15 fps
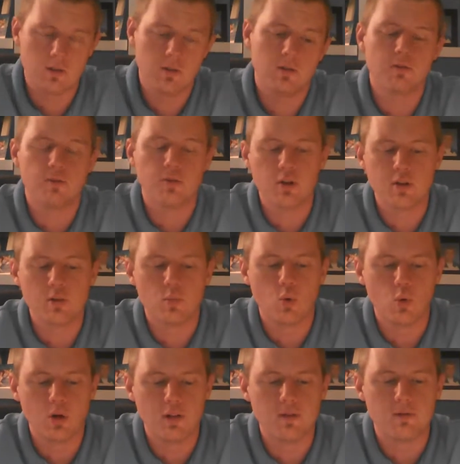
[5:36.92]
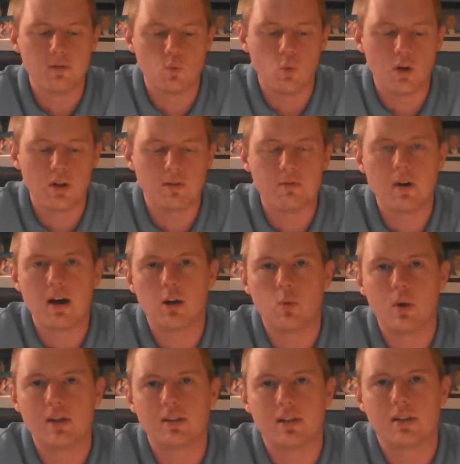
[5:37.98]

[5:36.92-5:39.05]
Furthermore, one of the final ways